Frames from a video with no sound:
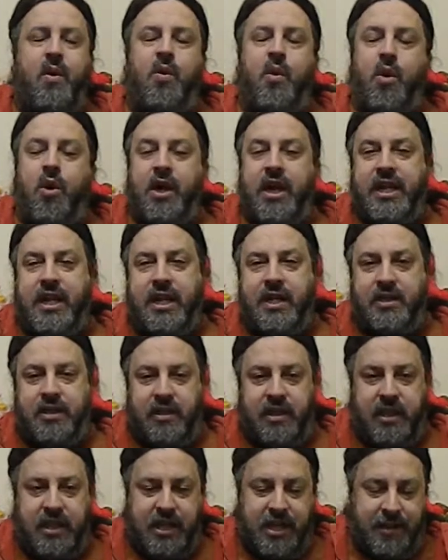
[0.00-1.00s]
a warning
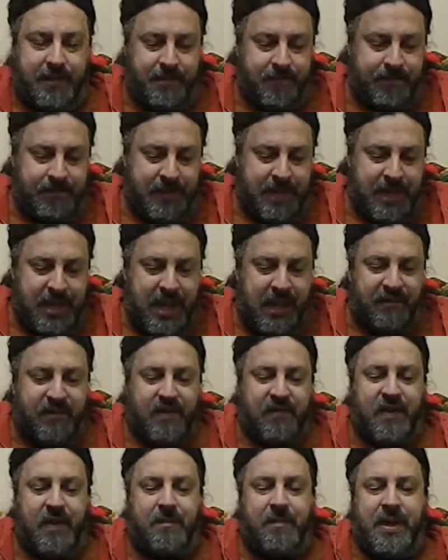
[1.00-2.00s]
into the uh,
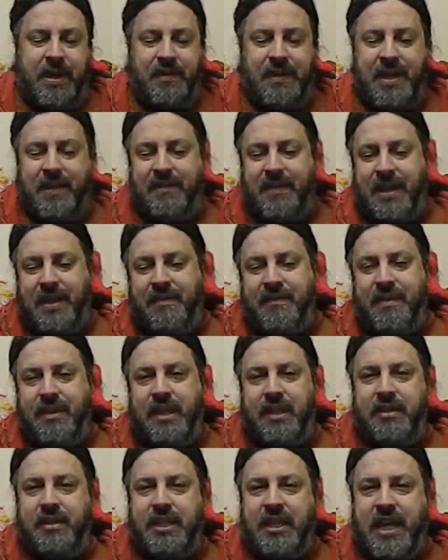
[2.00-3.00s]
F F M P E G that, that,
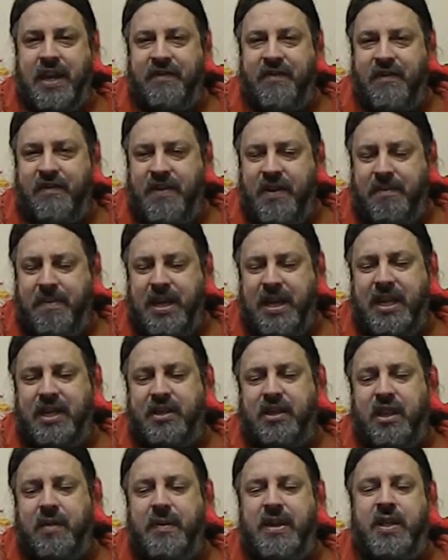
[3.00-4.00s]
that the F F M P E G
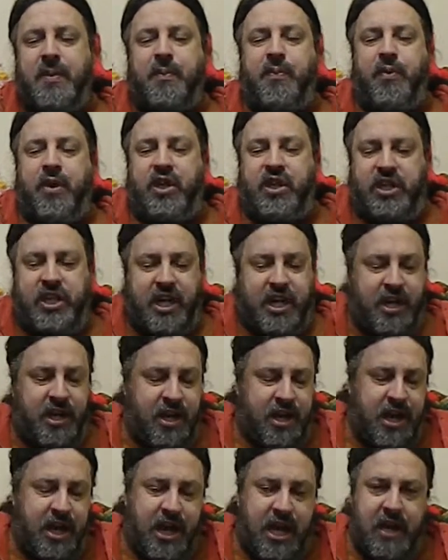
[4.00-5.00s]
is going to be
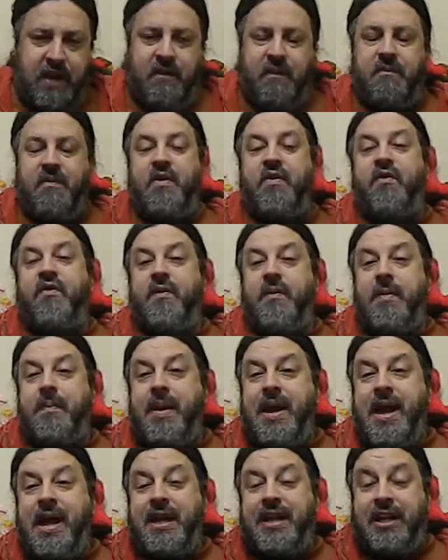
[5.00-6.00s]
deprecated and removed from
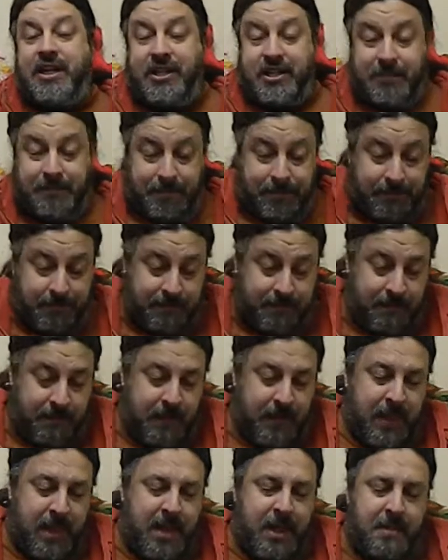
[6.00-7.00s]
the package.
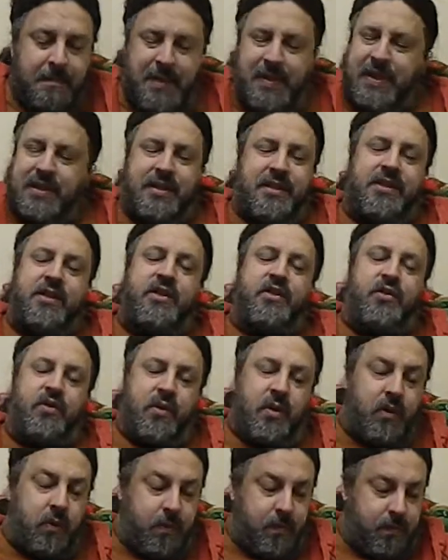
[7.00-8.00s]
But this isn't
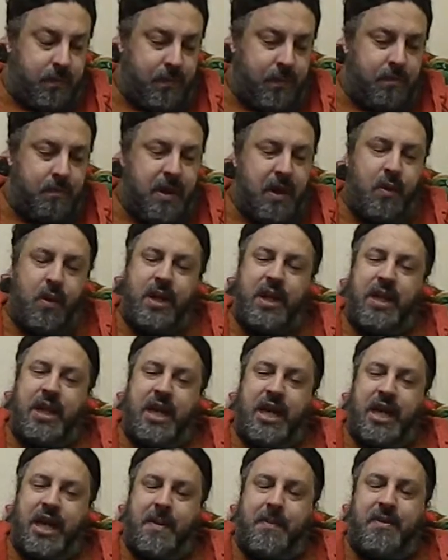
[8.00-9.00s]
true. But what they
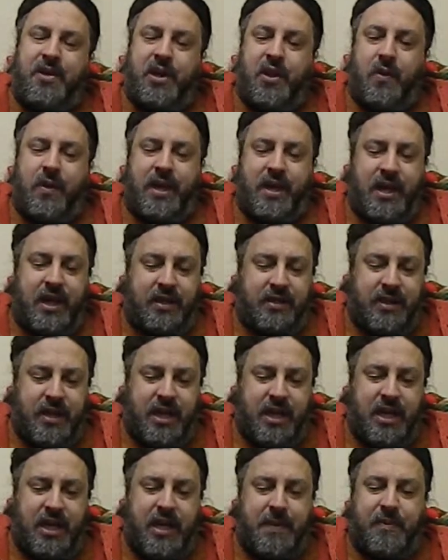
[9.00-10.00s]
ended up doing is
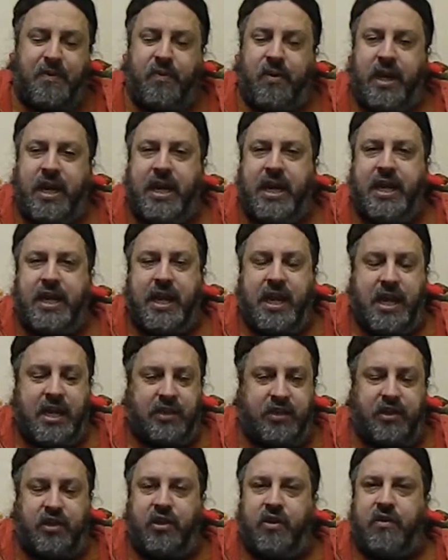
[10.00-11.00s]
they ended up creating a
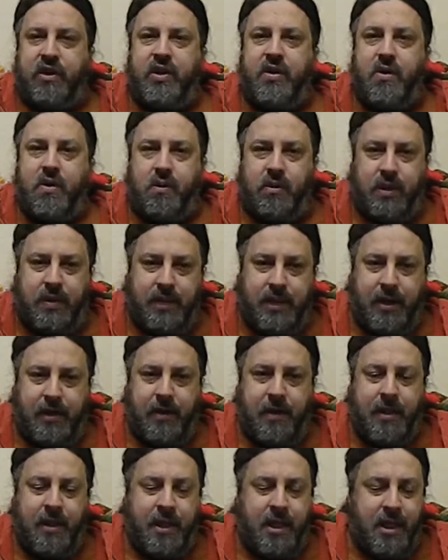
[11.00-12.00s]
security hole in
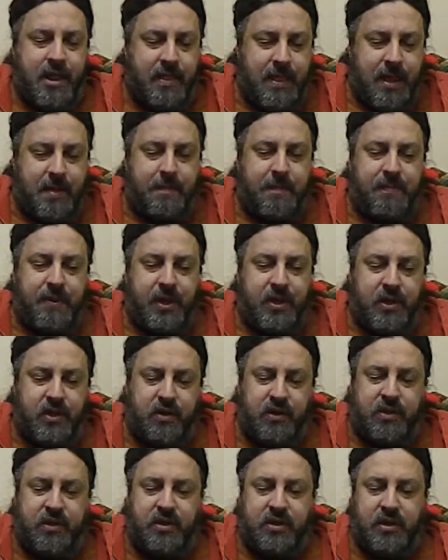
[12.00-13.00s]
there that
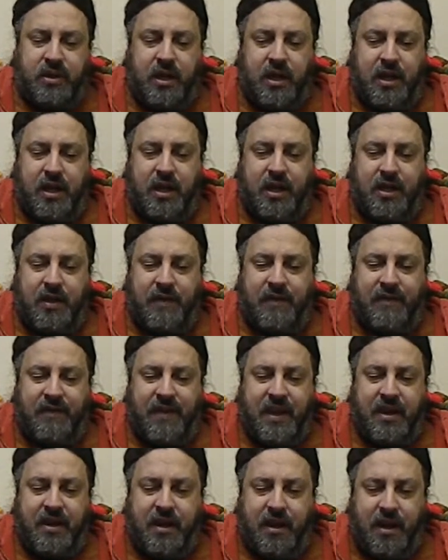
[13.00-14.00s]
produced, uh,
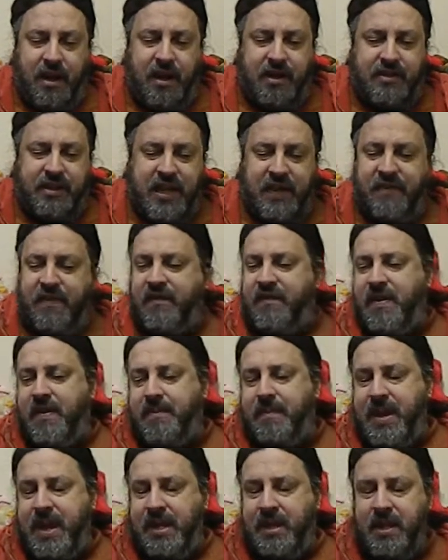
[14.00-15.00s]
that caused F F
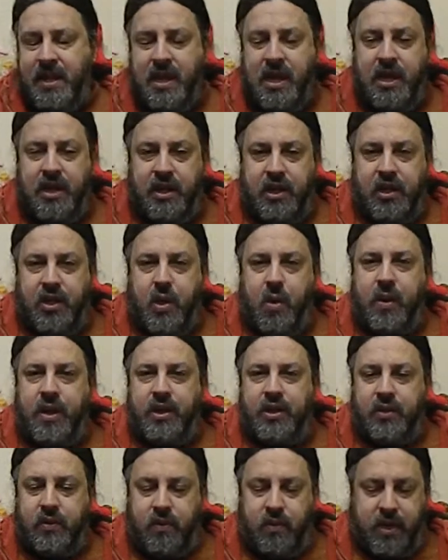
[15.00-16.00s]
M P E G to go
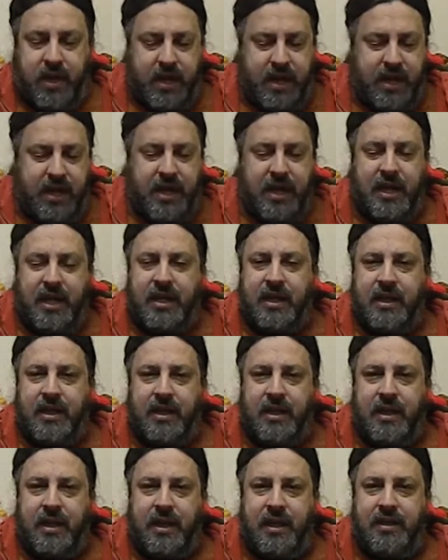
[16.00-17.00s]
into a, uh,
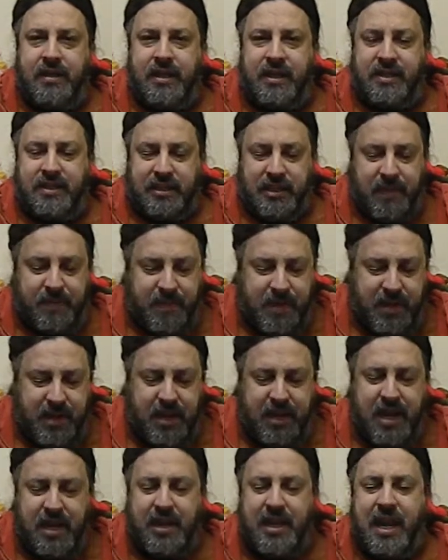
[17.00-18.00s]
a disk leap,
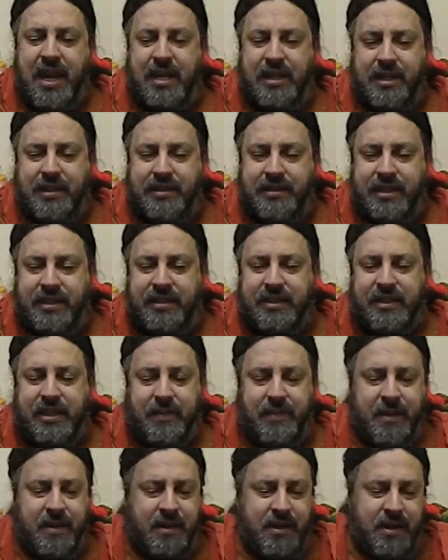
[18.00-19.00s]
an, an endless disk
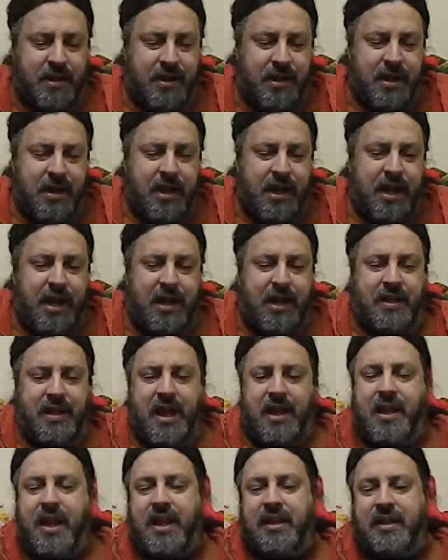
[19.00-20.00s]
leap. And
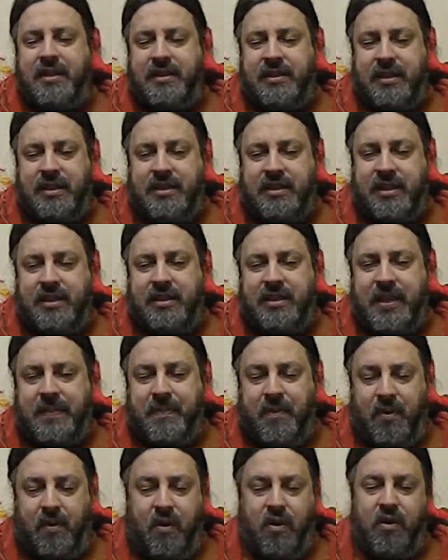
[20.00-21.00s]
that endless disk
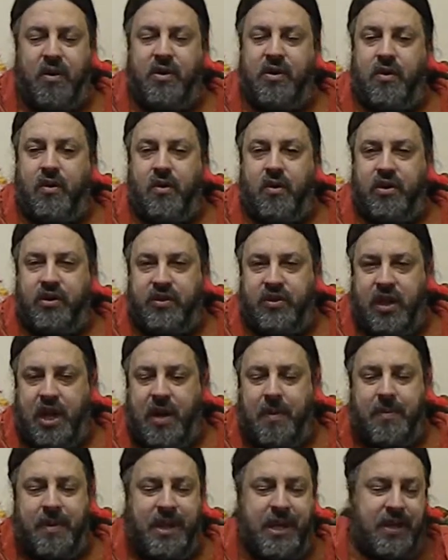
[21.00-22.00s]
leap, or, or, or
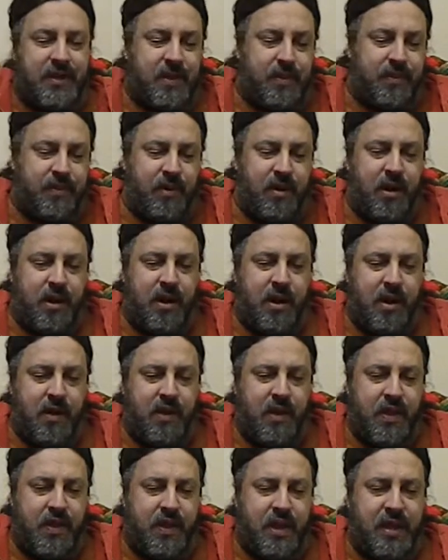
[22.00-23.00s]
zombieing the, uh,
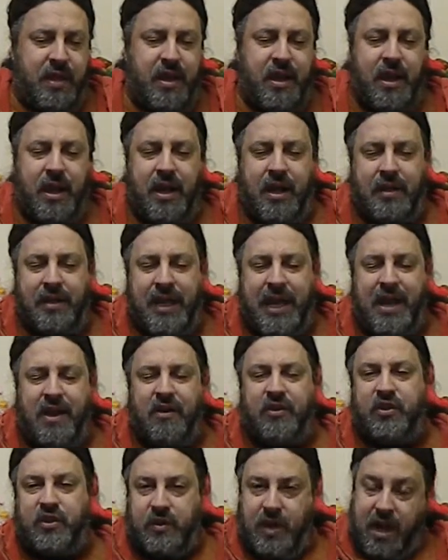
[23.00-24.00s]
uh, the thing,
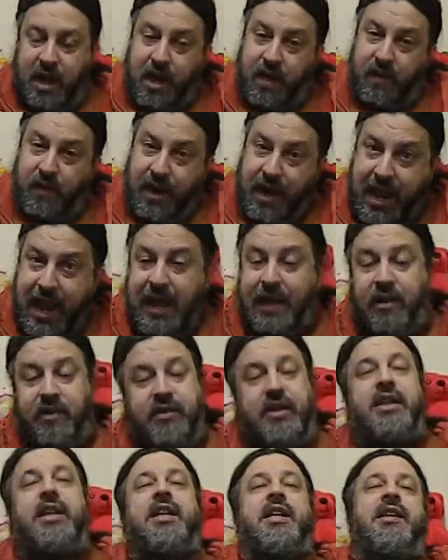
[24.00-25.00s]
allows other
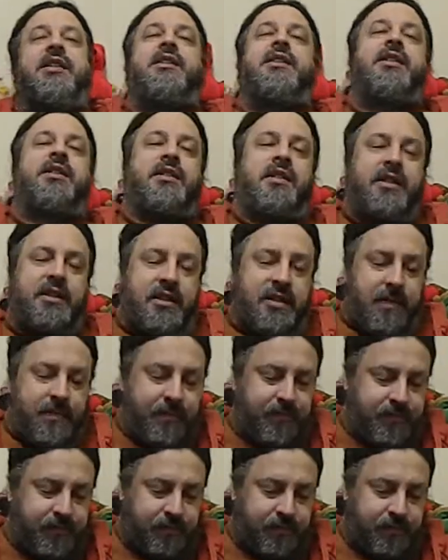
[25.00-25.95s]
hackers to get into the system.